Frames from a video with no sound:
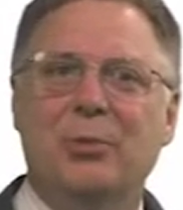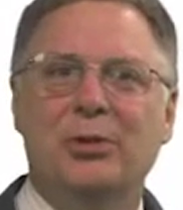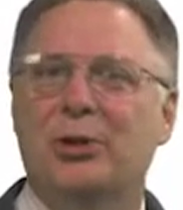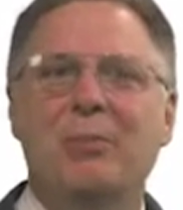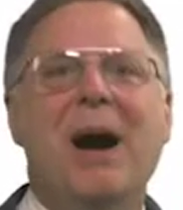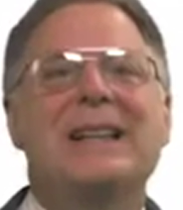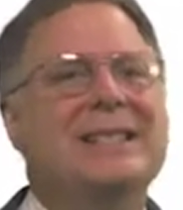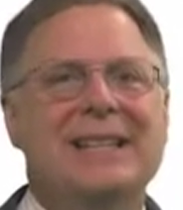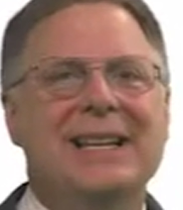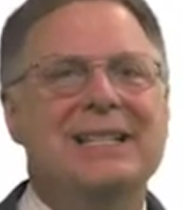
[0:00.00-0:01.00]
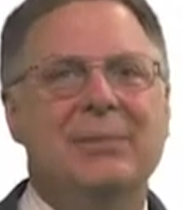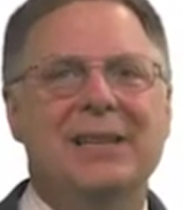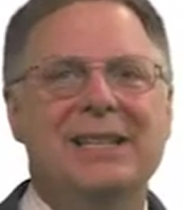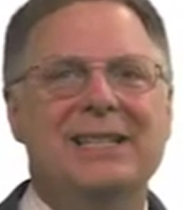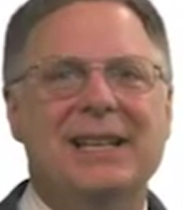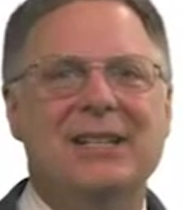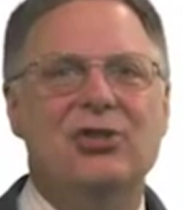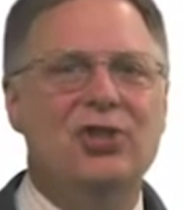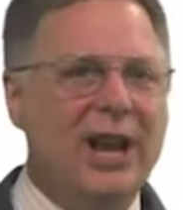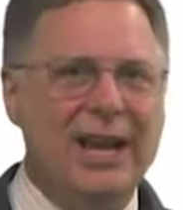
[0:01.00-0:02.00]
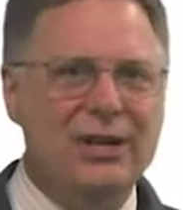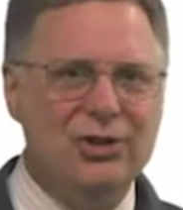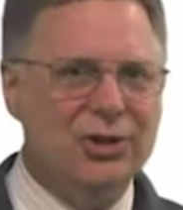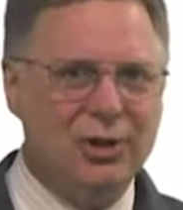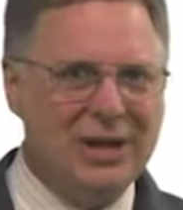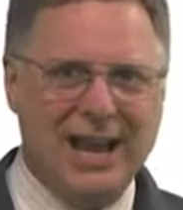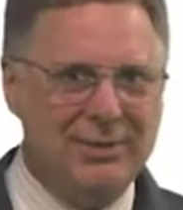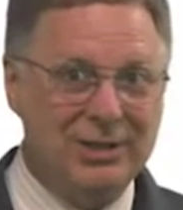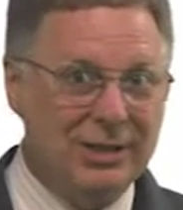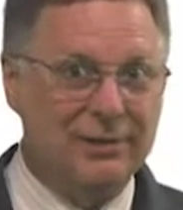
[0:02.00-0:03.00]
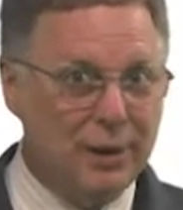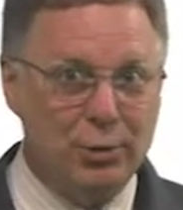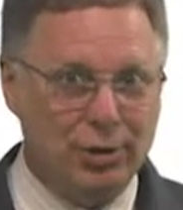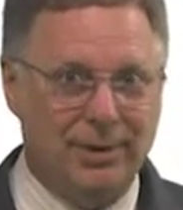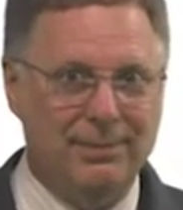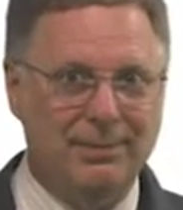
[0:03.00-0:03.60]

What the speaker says: you might see some of these things change their names in the future.